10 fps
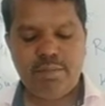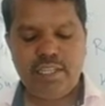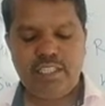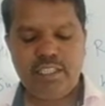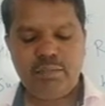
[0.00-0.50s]

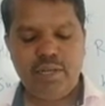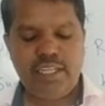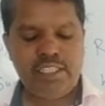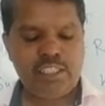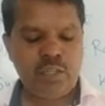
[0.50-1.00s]
by
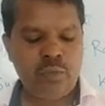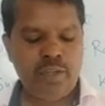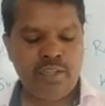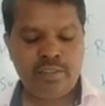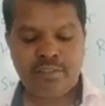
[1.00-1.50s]
his
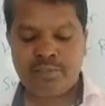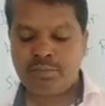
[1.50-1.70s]
queen,